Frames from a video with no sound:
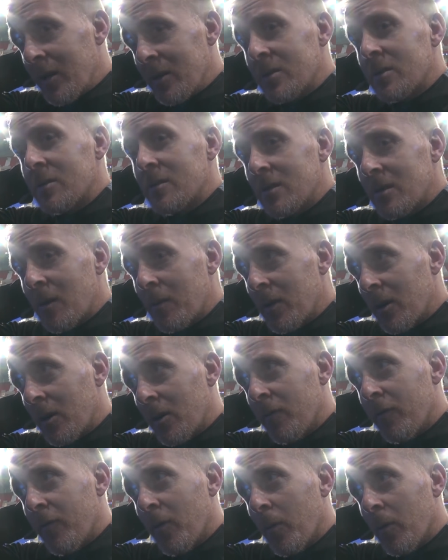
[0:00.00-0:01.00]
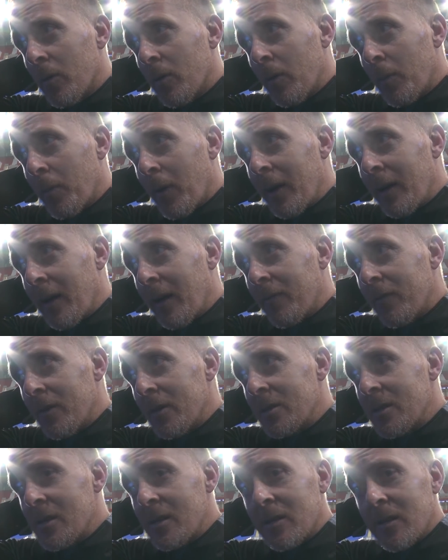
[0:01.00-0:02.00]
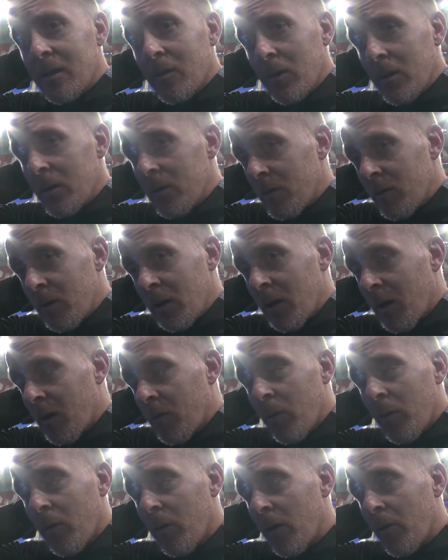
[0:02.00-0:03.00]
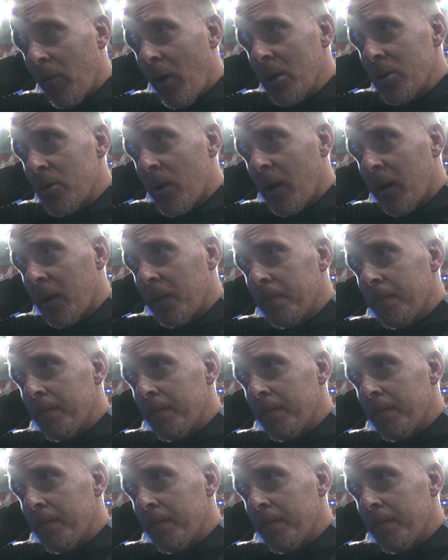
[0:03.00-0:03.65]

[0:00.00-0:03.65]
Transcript: as some of the good football that we played in that first 60, we're, you know, we're on the right track.